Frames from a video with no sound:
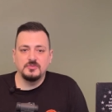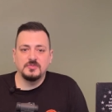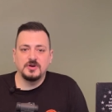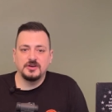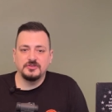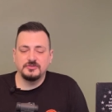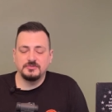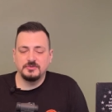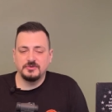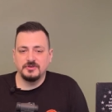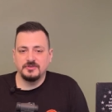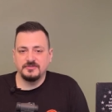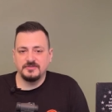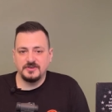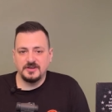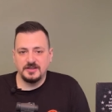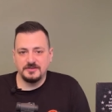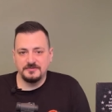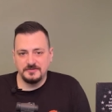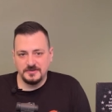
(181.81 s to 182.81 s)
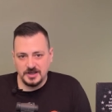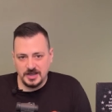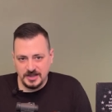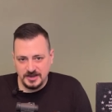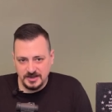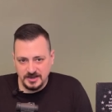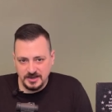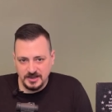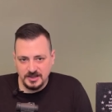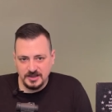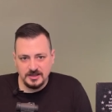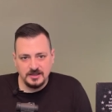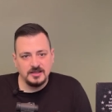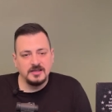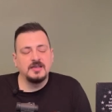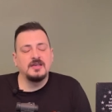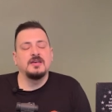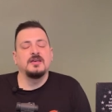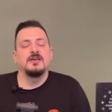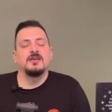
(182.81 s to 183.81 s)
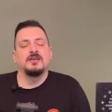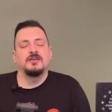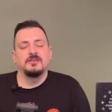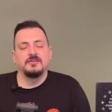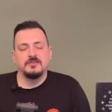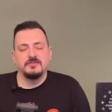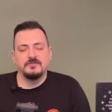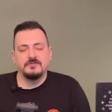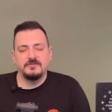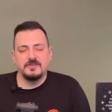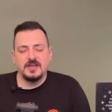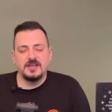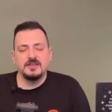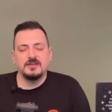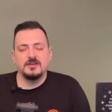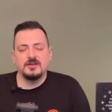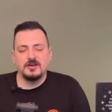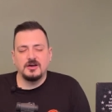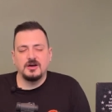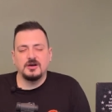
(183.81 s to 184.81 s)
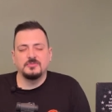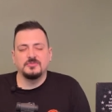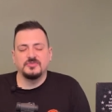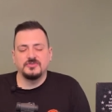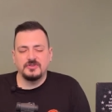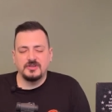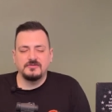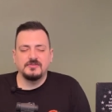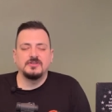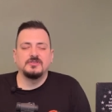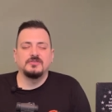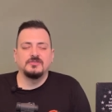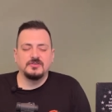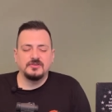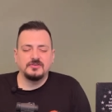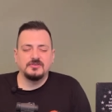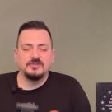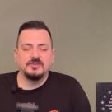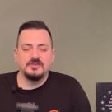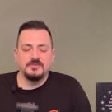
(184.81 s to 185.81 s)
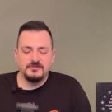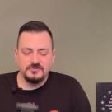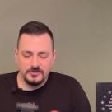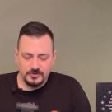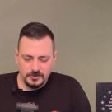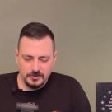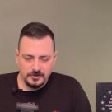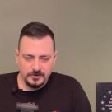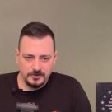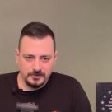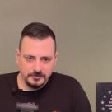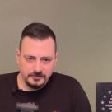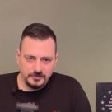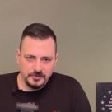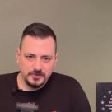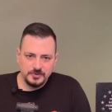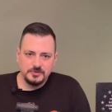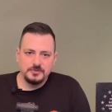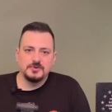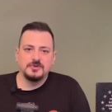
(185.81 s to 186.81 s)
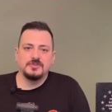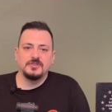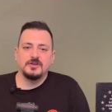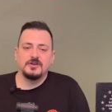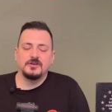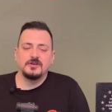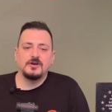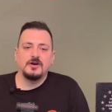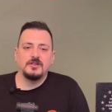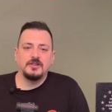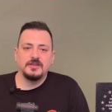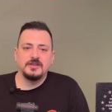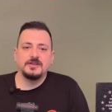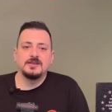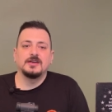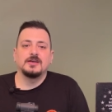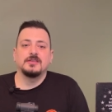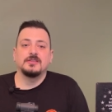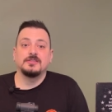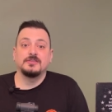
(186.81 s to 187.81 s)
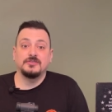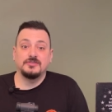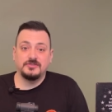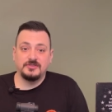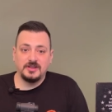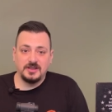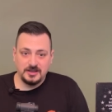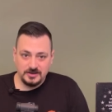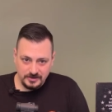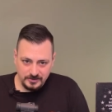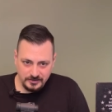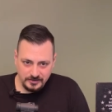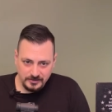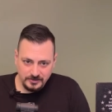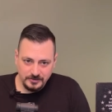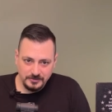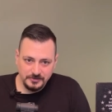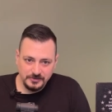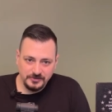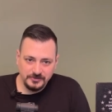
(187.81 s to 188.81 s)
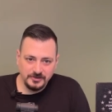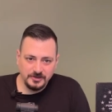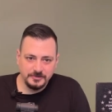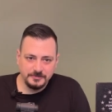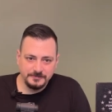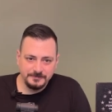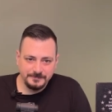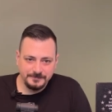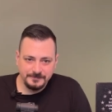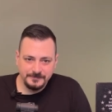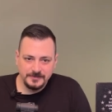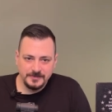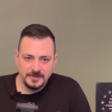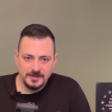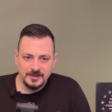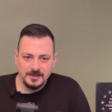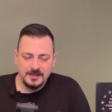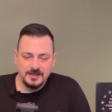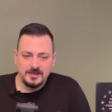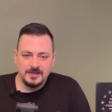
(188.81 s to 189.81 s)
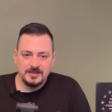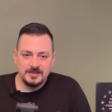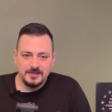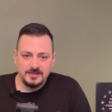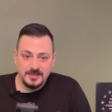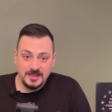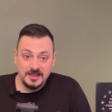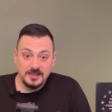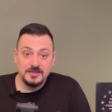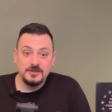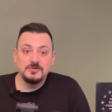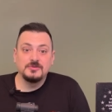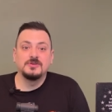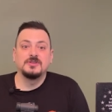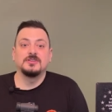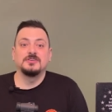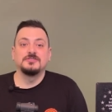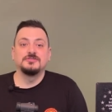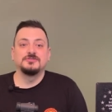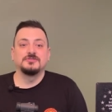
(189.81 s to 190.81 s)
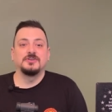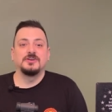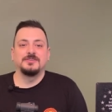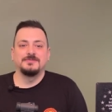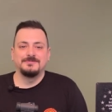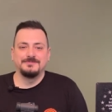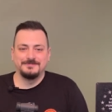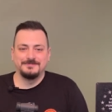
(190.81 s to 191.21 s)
Mossberg 590 Vang Comp 764, what they're calling the standard. So thank you and enjoy.